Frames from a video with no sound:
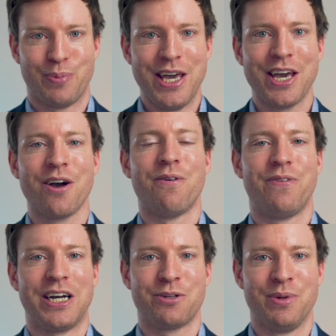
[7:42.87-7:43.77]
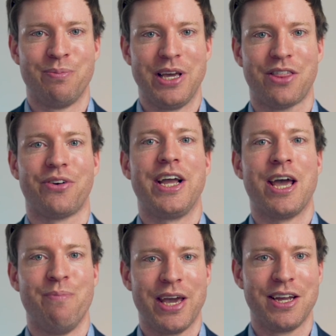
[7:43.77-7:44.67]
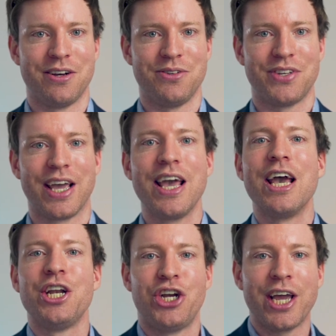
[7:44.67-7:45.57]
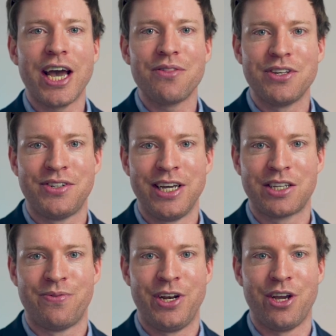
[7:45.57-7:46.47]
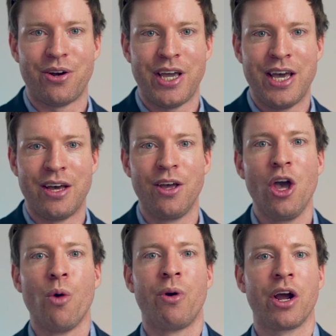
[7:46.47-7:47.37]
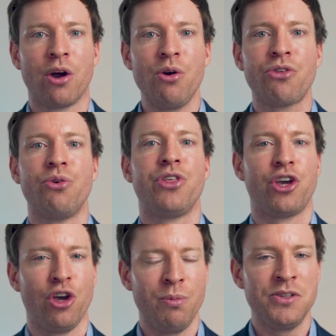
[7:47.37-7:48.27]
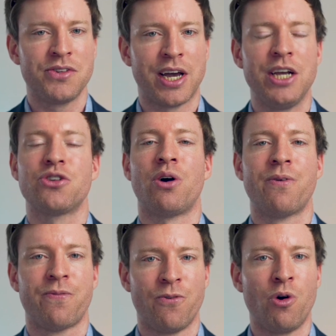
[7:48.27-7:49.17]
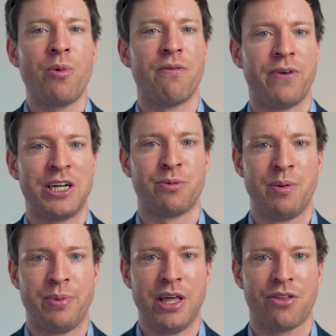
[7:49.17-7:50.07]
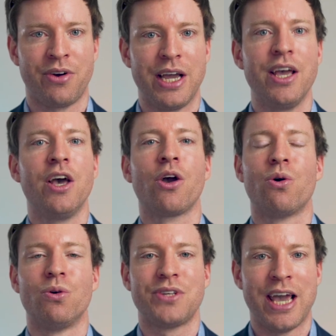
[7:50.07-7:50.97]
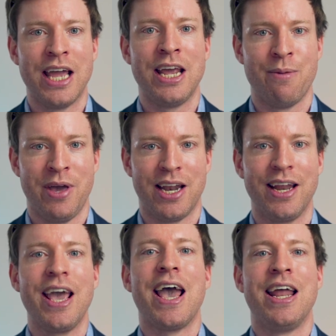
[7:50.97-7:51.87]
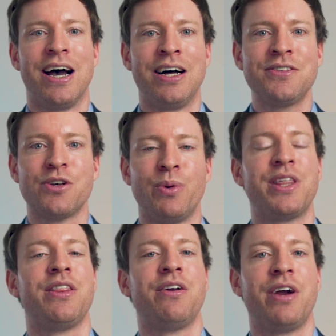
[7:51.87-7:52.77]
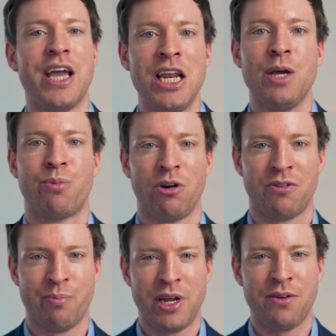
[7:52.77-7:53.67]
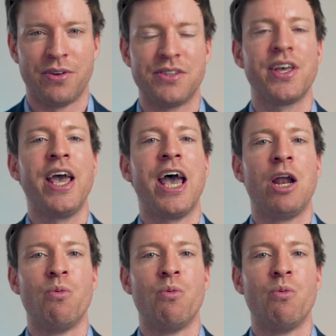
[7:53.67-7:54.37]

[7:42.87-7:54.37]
Speaking of vitamin B3 and megadosing, check out this next video here where I go through the human studies of a form of vitamin B3 called NMN and answer whether there are any proven benefits